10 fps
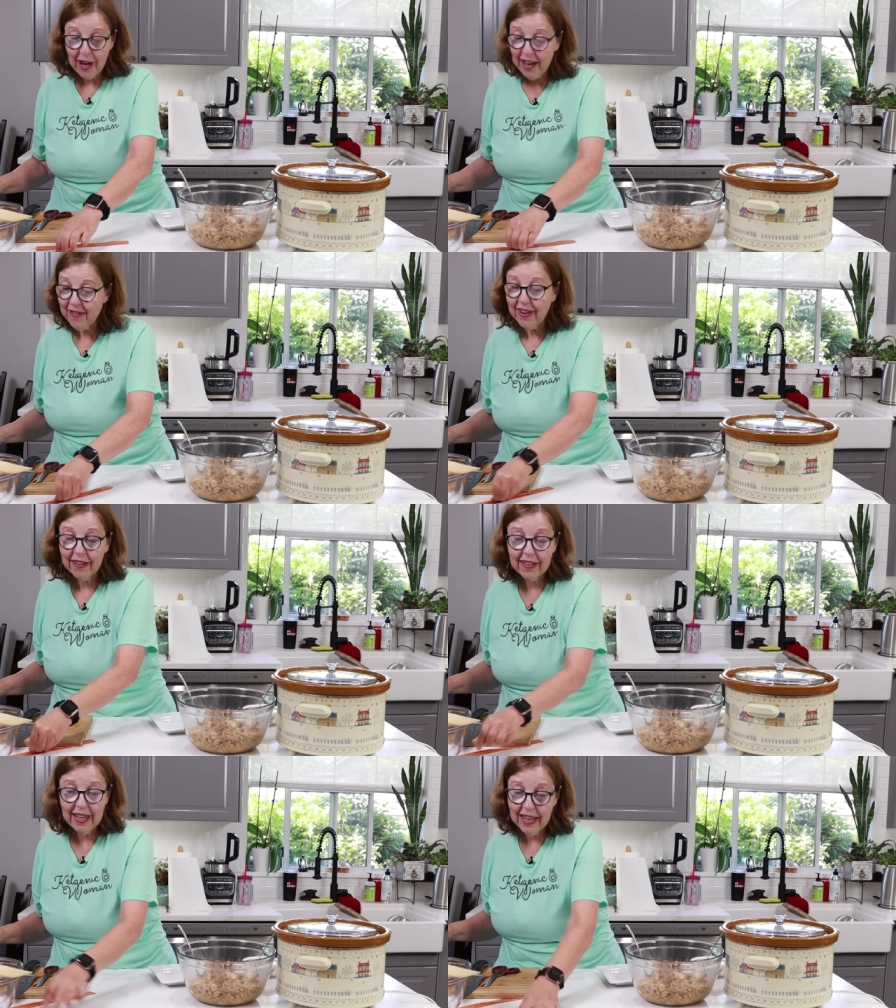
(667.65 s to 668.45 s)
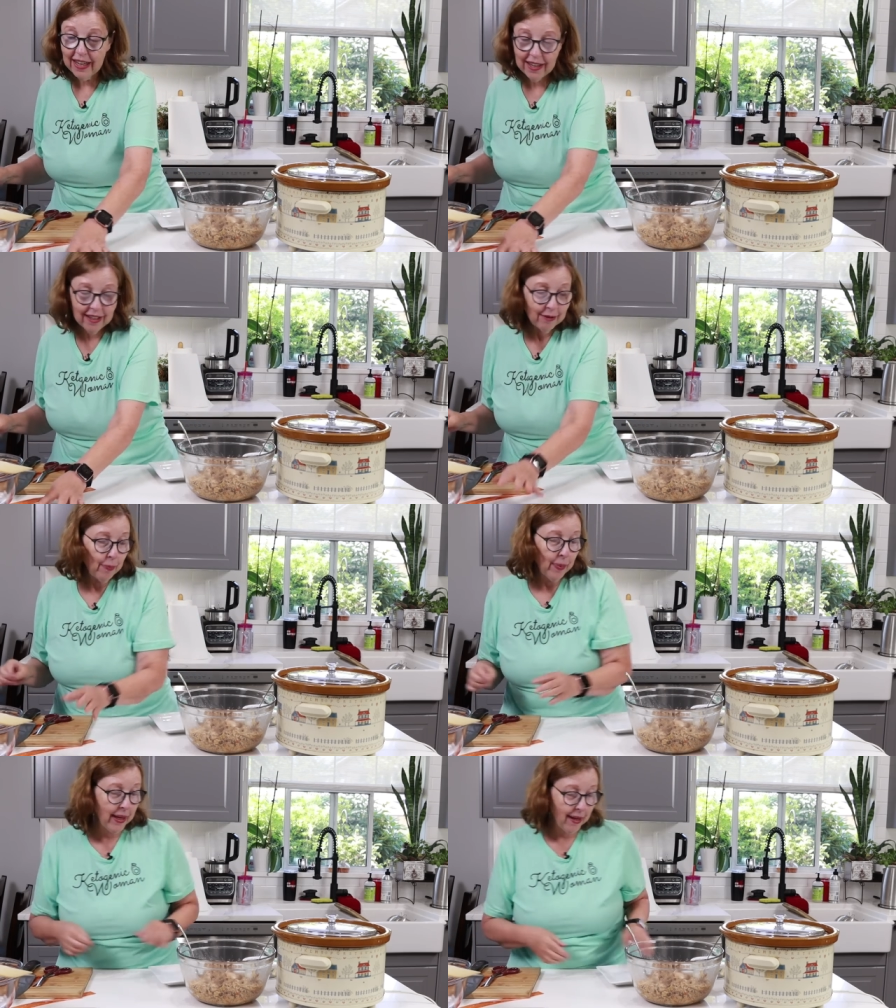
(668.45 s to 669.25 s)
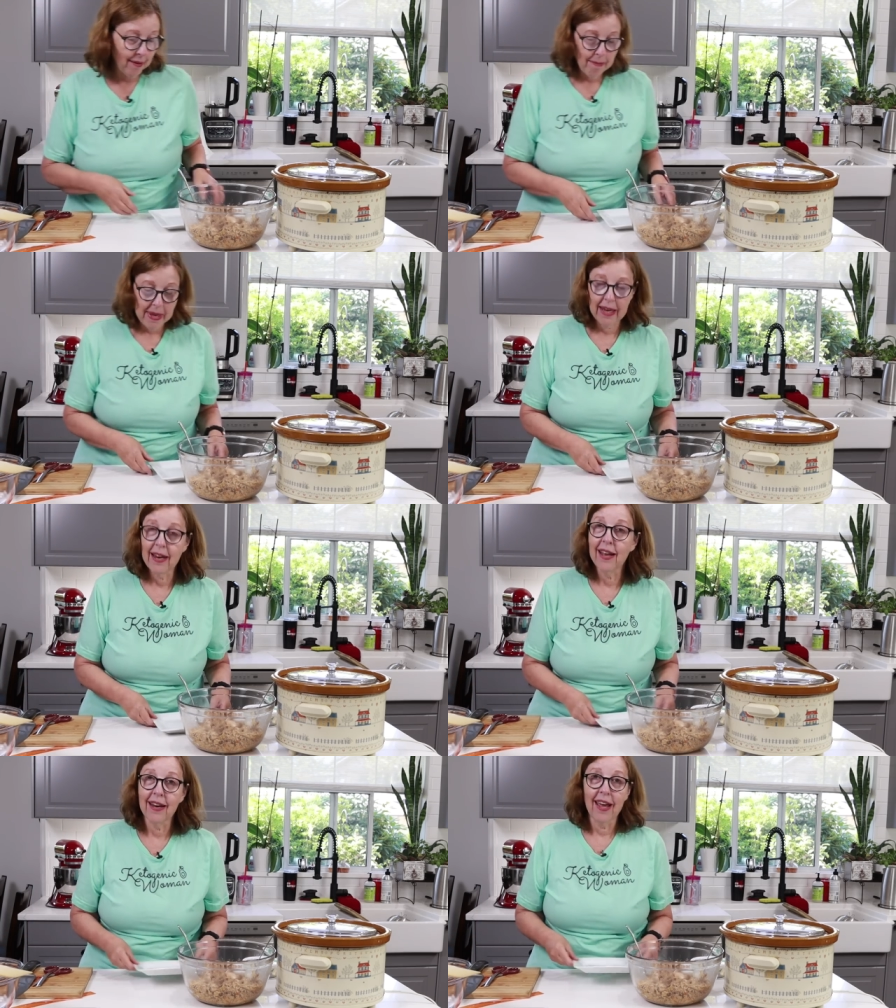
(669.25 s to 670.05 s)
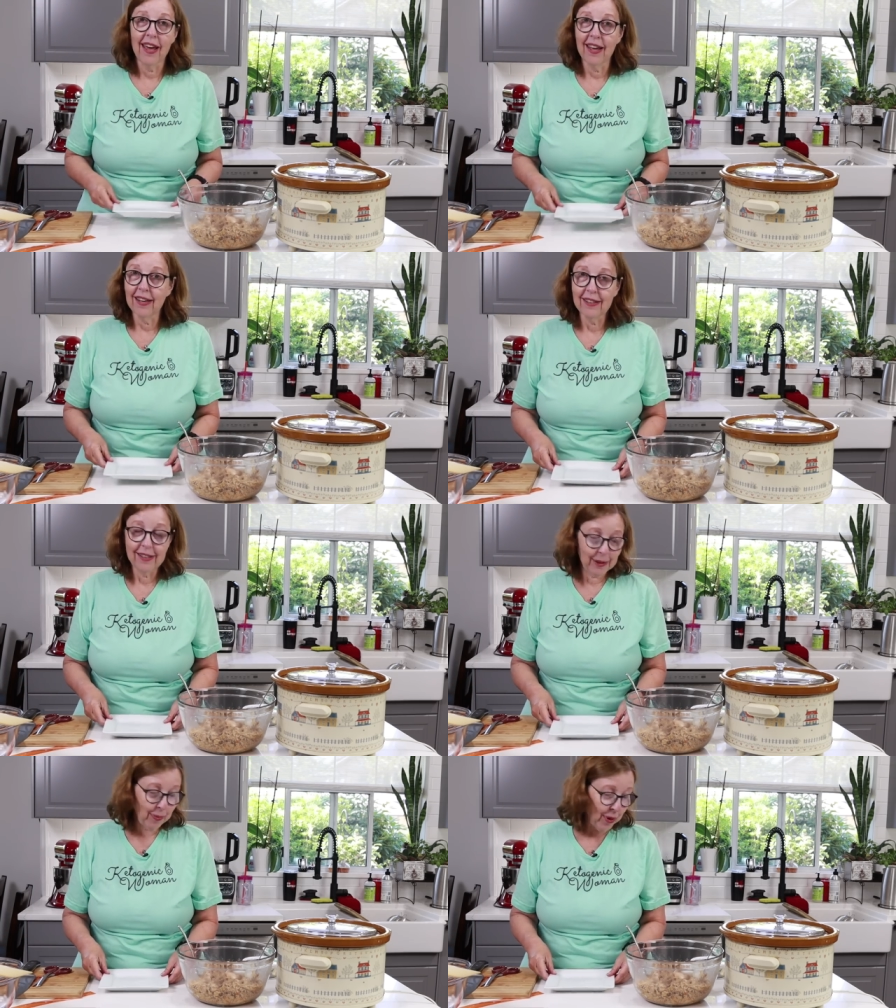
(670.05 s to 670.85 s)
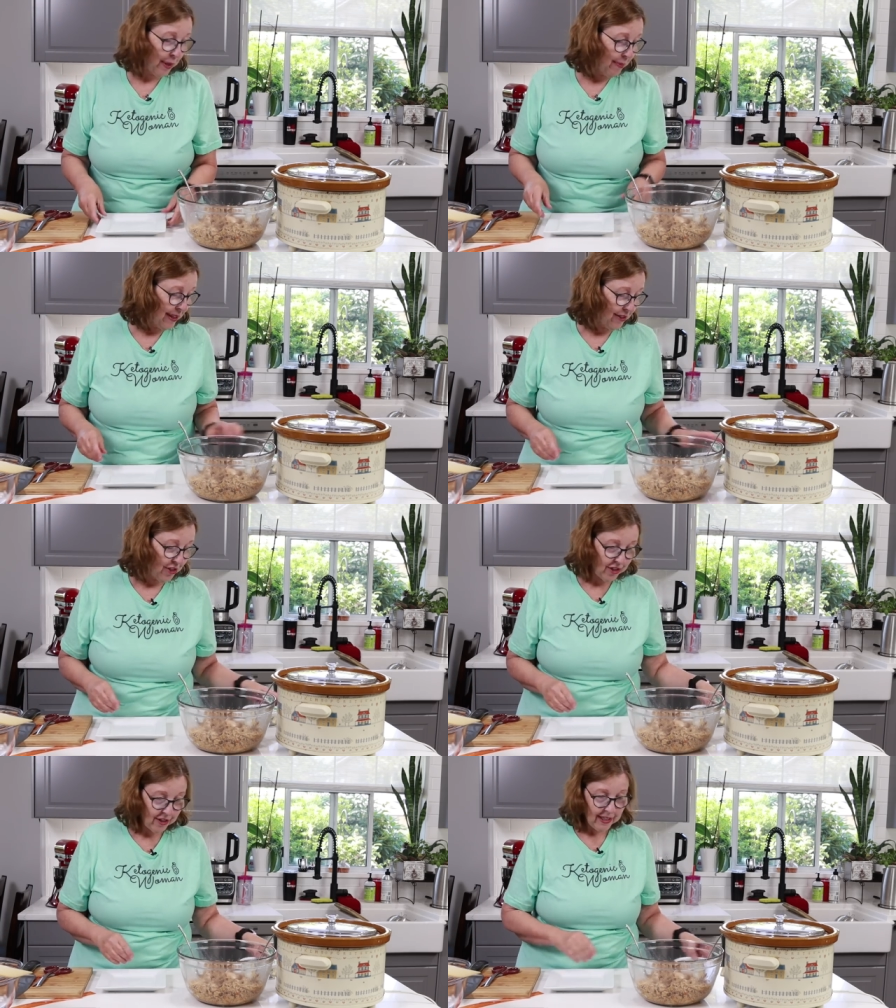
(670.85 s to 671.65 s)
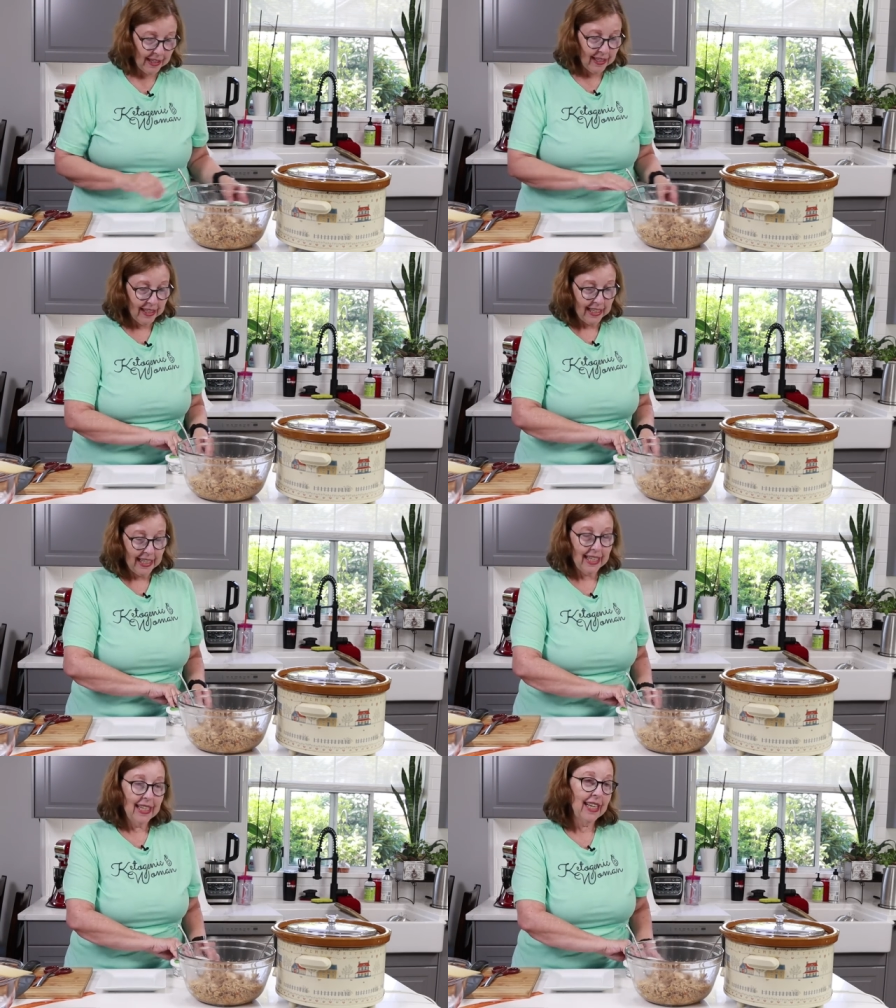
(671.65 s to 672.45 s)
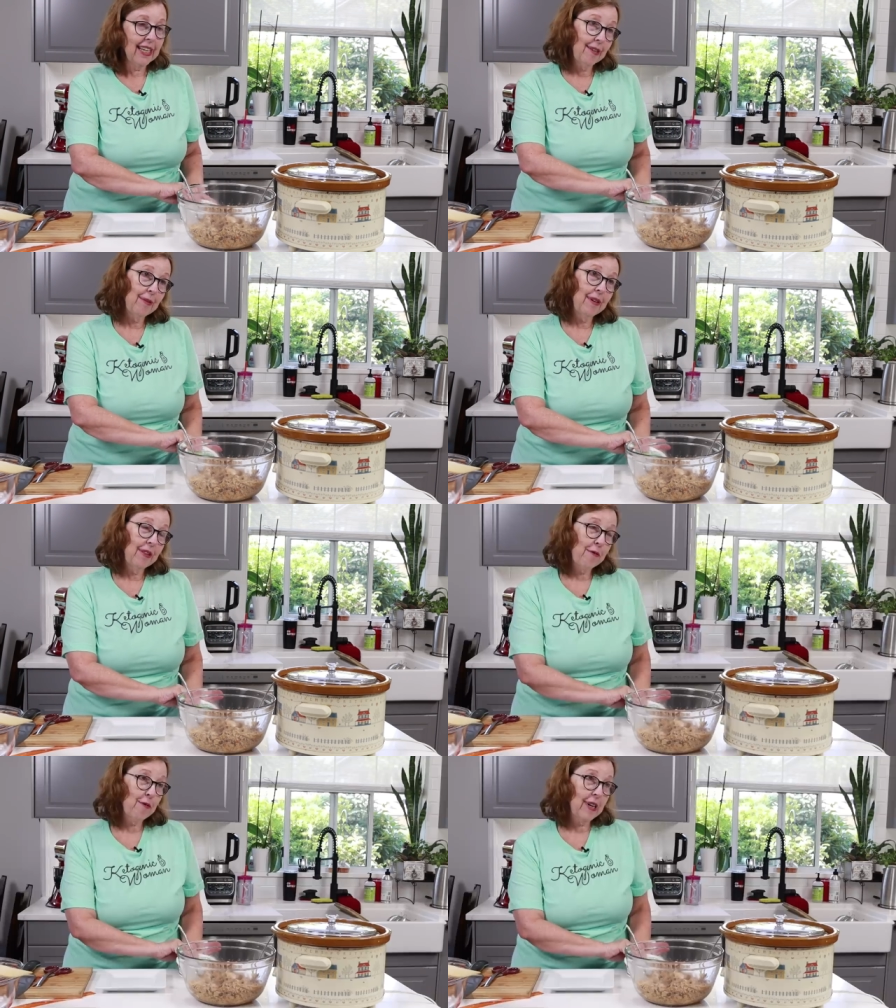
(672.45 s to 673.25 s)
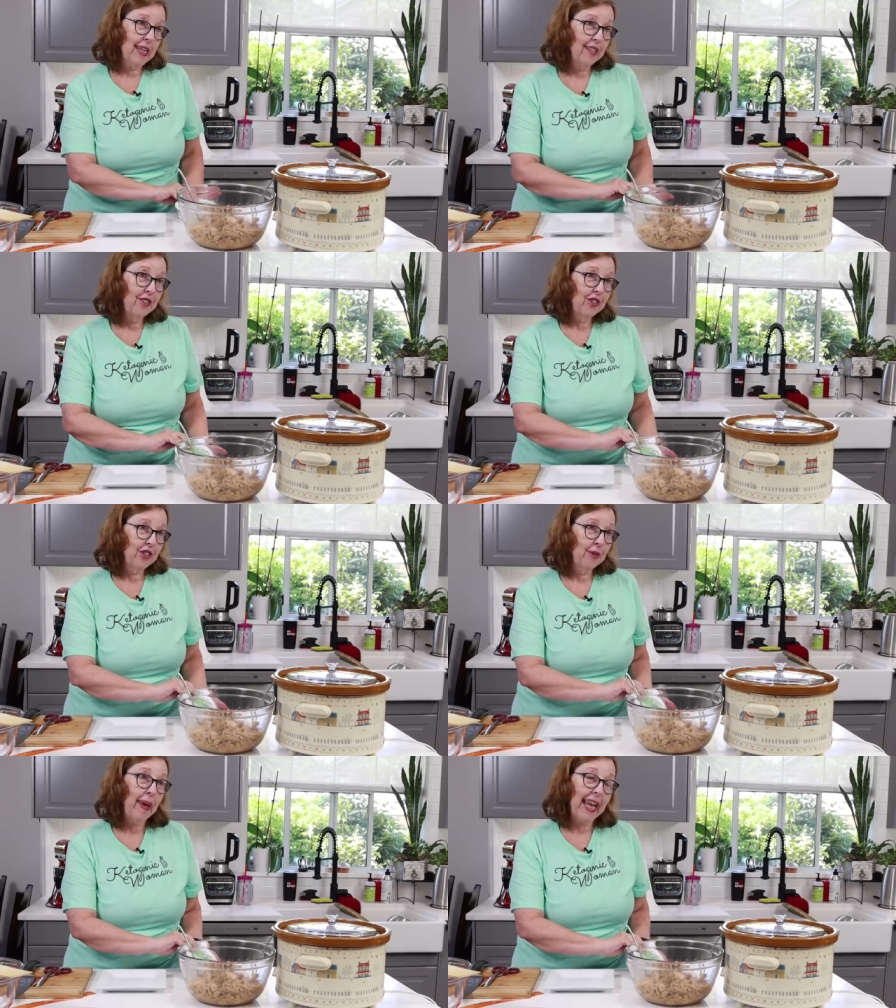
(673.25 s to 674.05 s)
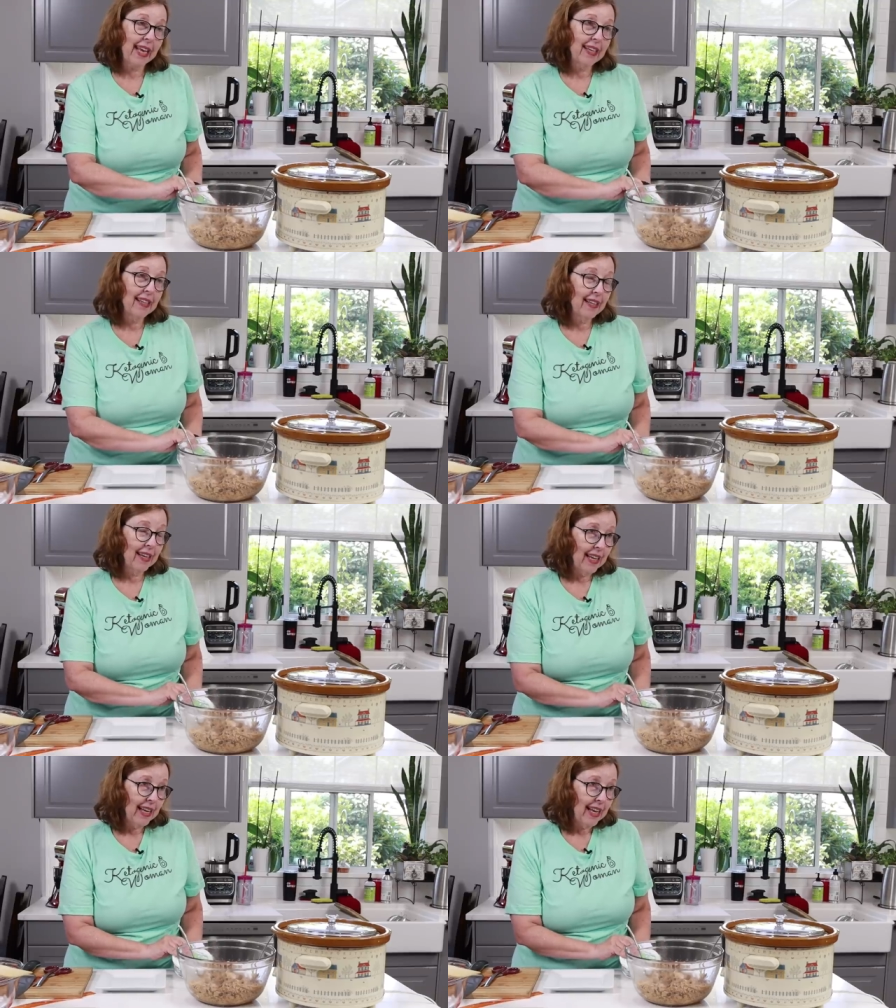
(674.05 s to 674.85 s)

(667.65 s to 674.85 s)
I have nothing but meat and eggs pretty much in the fridge, bacon.